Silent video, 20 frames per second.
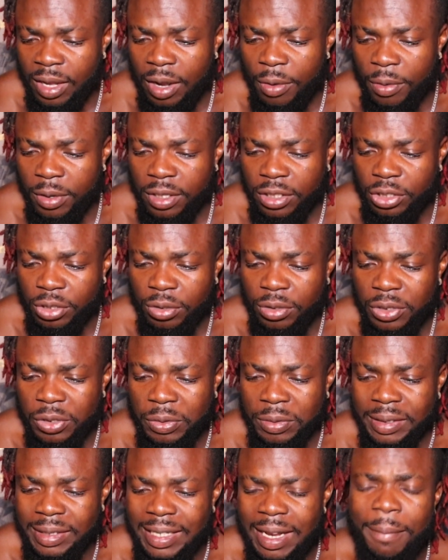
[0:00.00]
I want to shout
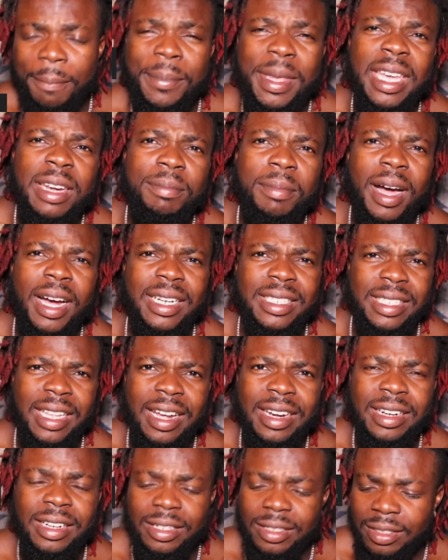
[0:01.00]
out Damien
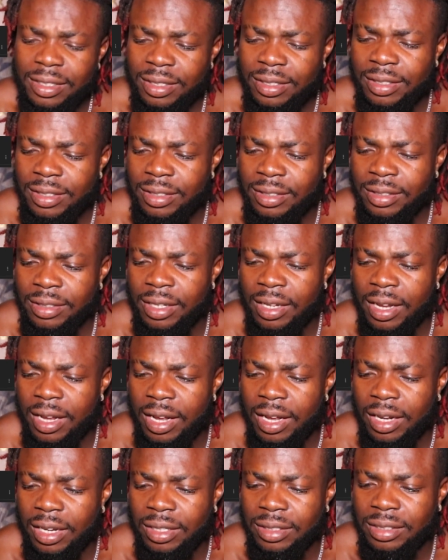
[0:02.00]
McDonald
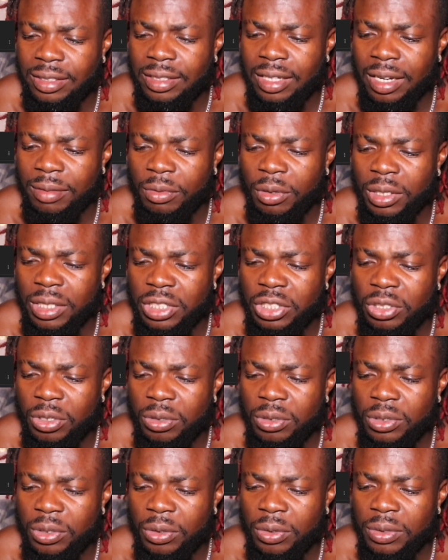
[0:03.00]
and I want to
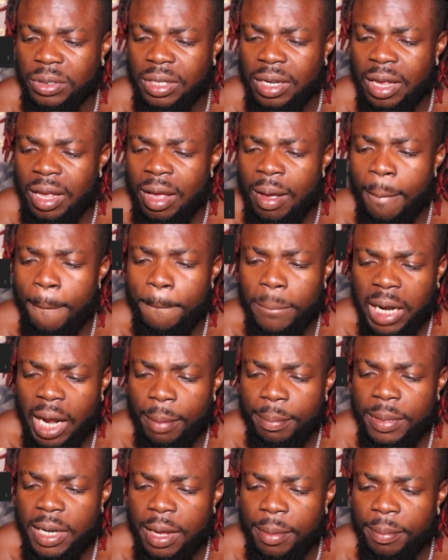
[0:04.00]
shout out
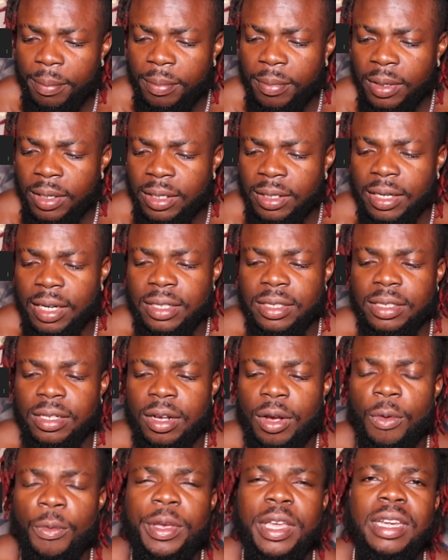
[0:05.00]
Plum them. That's
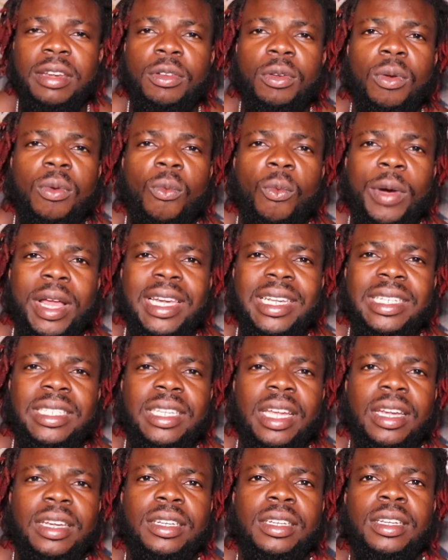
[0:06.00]
Korean
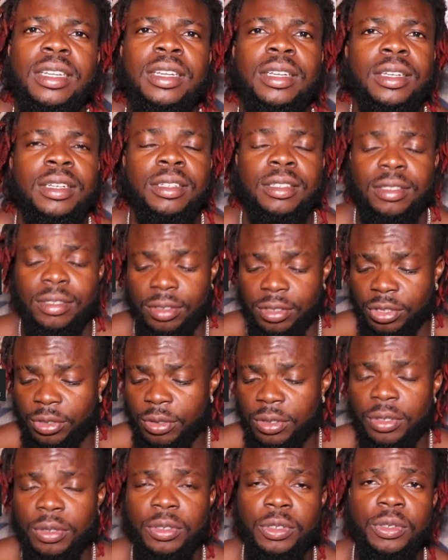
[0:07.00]
Wellington. So
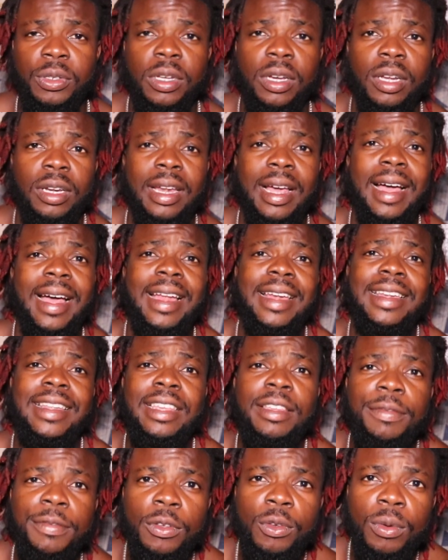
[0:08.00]
shout out to y'all. And
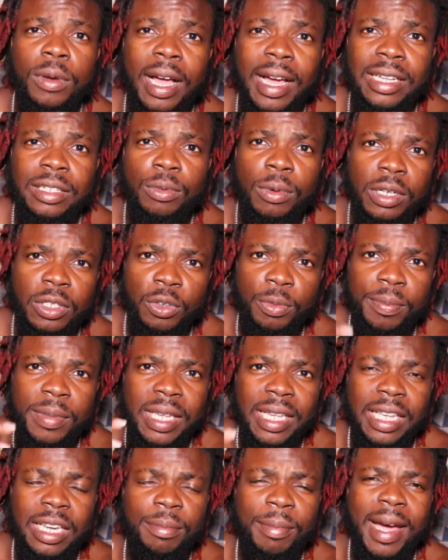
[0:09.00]
if you guys want to
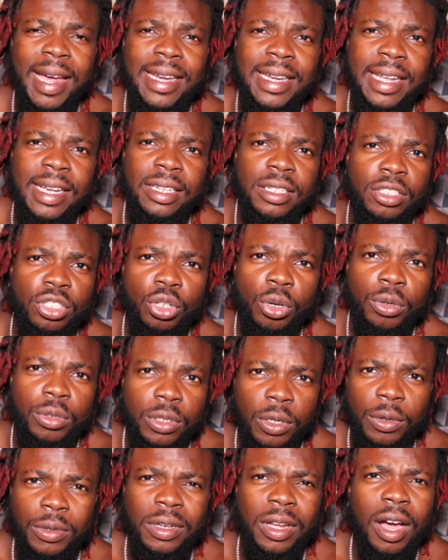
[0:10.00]
be in my next
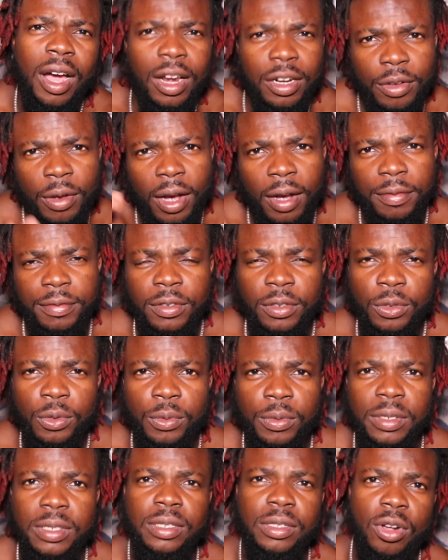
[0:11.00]
shout out, all you have to
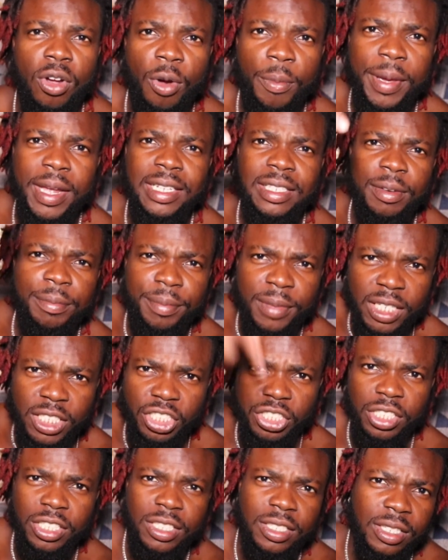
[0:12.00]
do is comment me
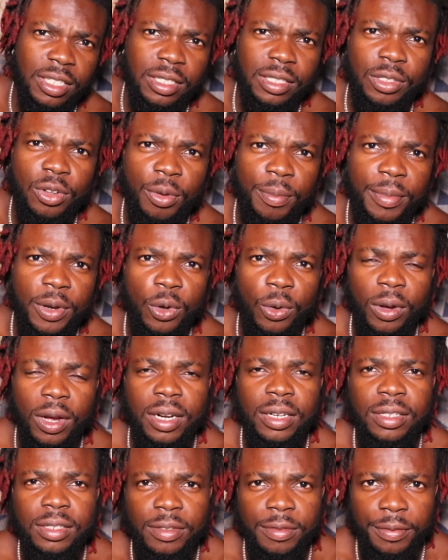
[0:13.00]
Jesus down below
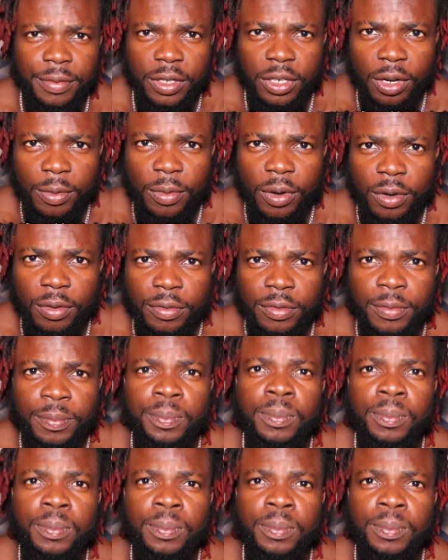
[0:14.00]
on this video, bruv.